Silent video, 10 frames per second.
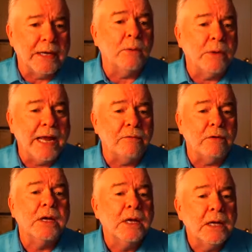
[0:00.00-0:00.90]
now. We have
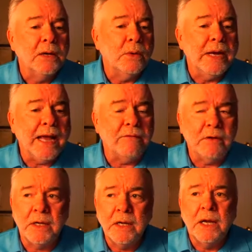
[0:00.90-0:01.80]
a, we have
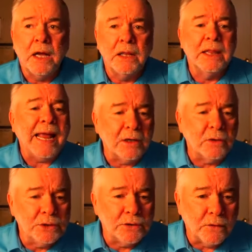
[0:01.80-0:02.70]
a, a
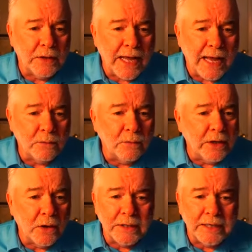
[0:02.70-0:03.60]
language for that and we
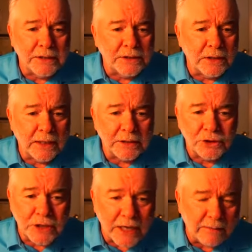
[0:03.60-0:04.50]
don't need to like
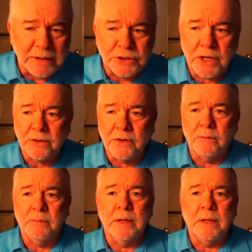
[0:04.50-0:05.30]
shame each other.